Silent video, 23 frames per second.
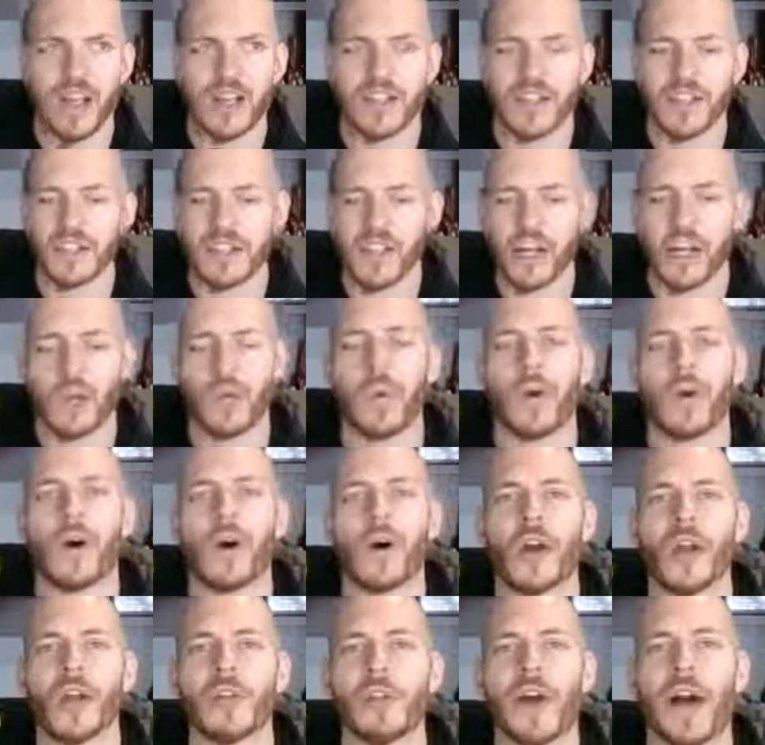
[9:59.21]
the duck will
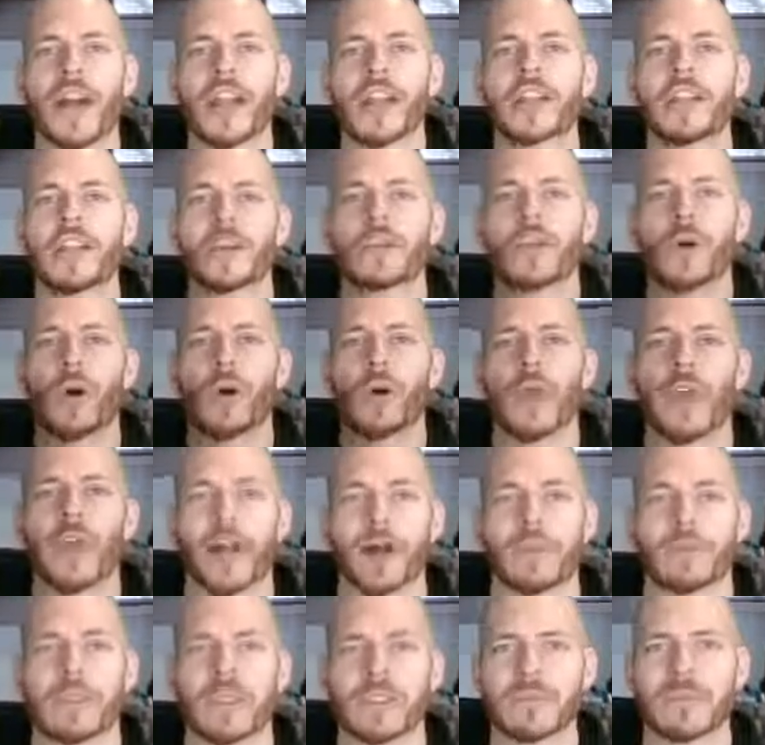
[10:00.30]
automatically roll that
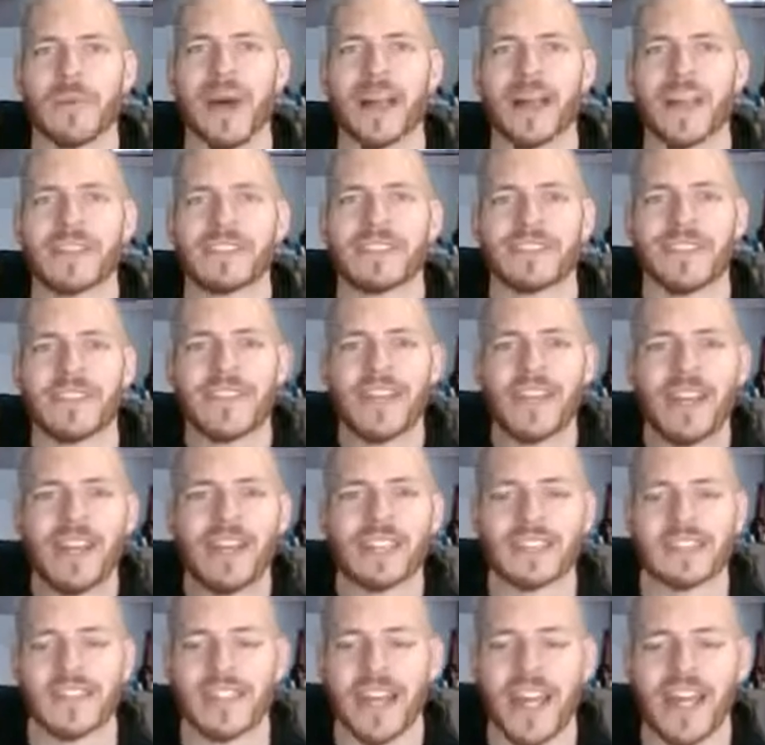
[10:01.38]
object back into the
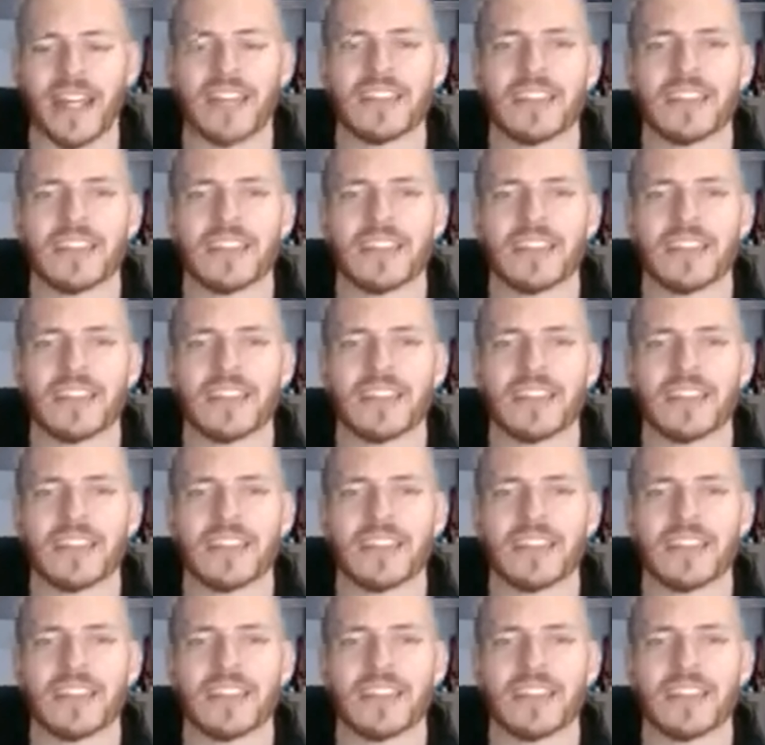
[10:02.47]
nest and lay on